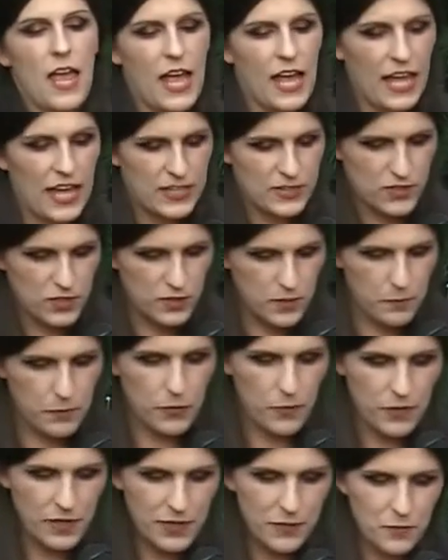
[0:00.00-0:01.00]
And to the
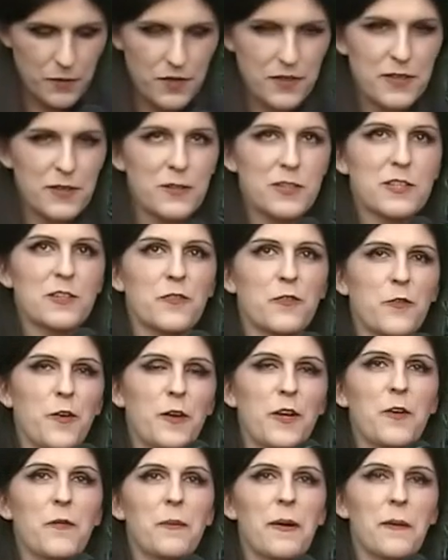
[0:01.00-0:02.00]
point where there was this
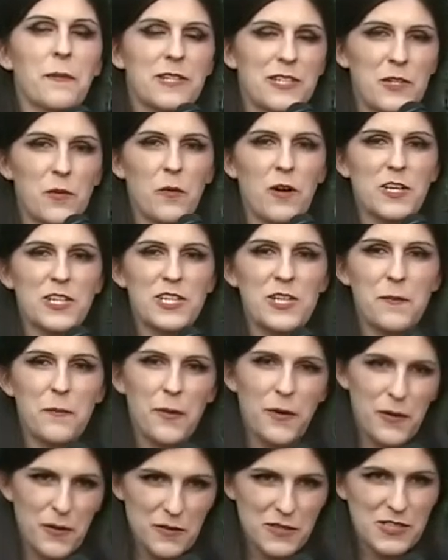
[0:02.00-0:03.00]
photo published in the Washington
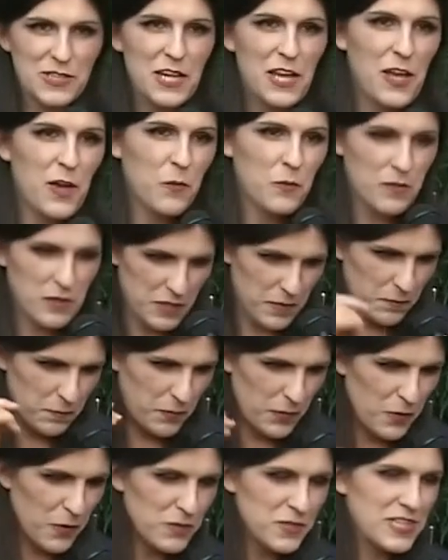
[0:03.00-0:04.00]
Post when
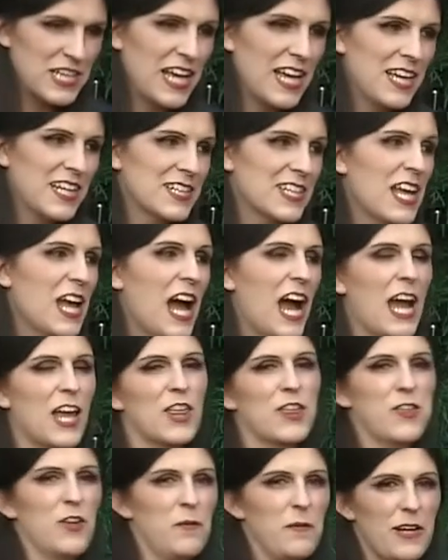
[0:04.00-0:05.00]
polls end, I
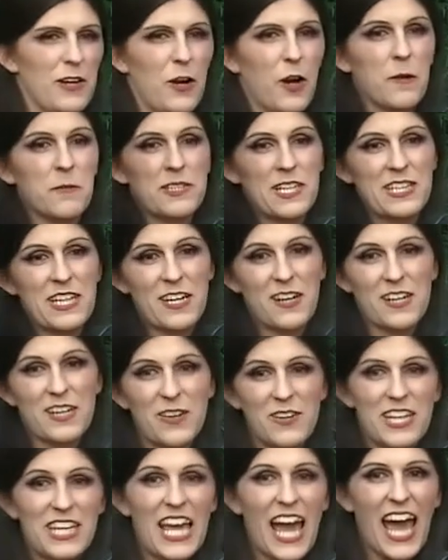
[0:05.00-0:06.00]
throw my arms in the air and
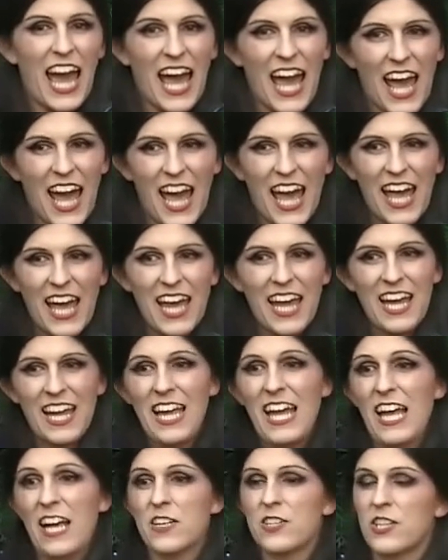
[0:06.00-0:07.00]
go, "Yay!"
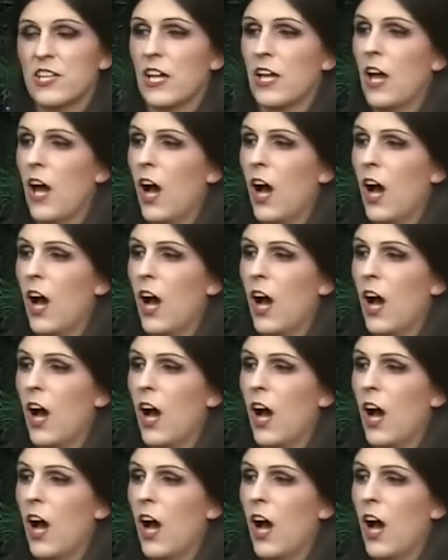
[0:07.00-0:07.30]
It's just like,